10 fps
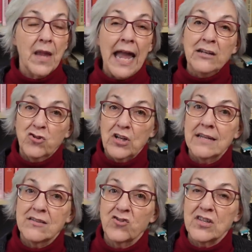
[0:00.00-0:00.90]
And
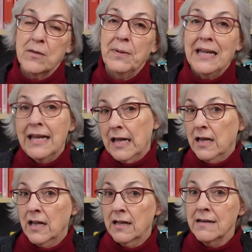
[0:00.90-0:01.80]
she's just a
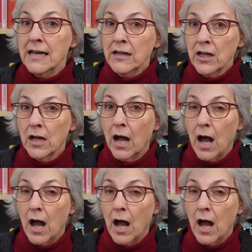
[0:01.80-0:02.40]
beginning knitter,